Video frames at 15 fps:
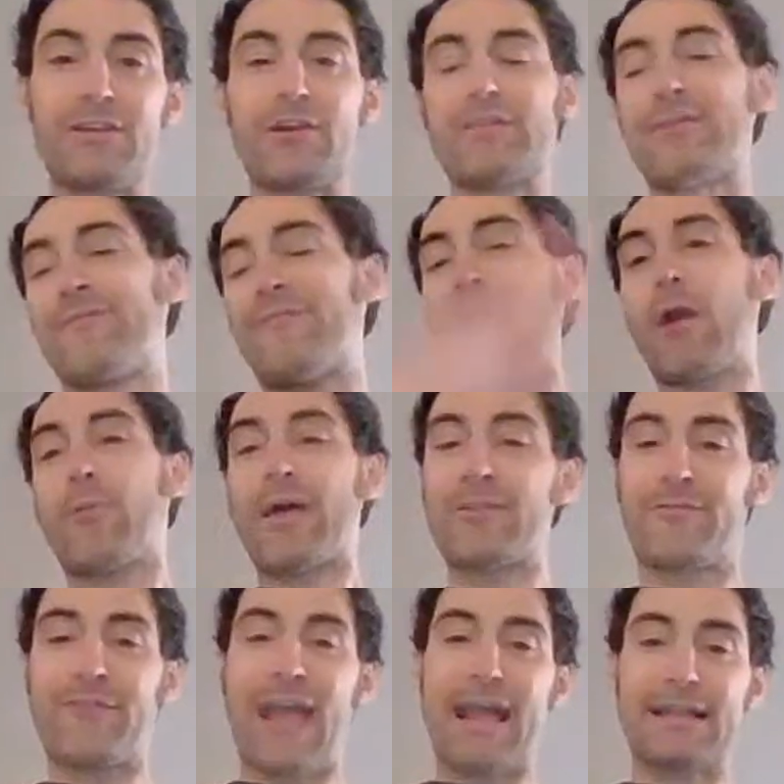You know, they're fair
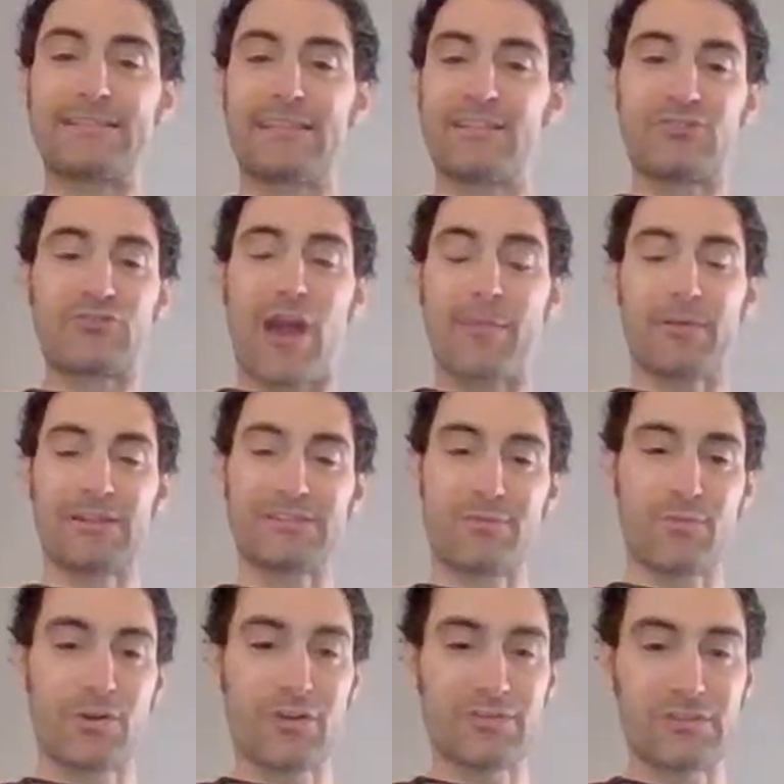weather fans in the
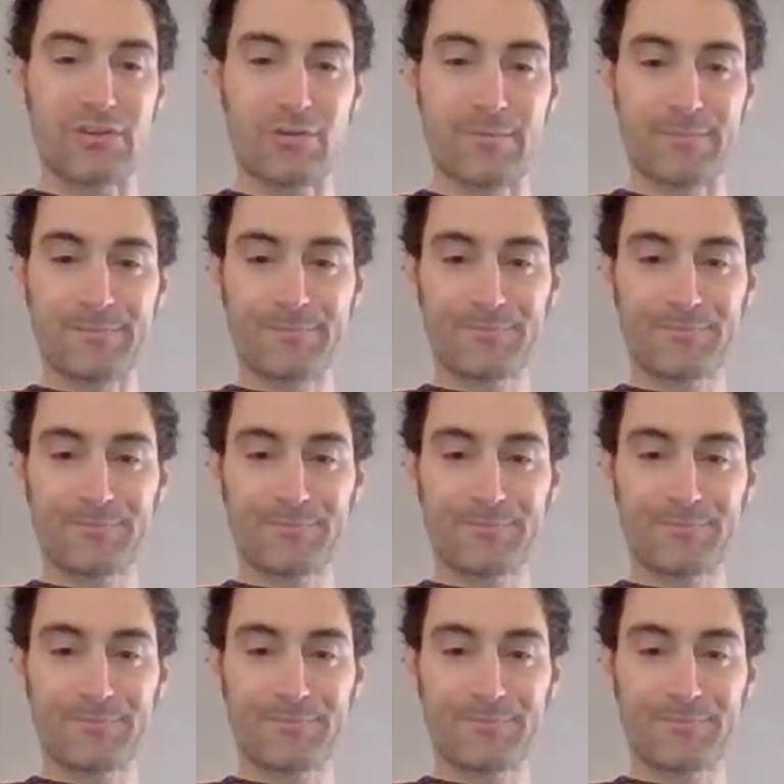tribalism world too.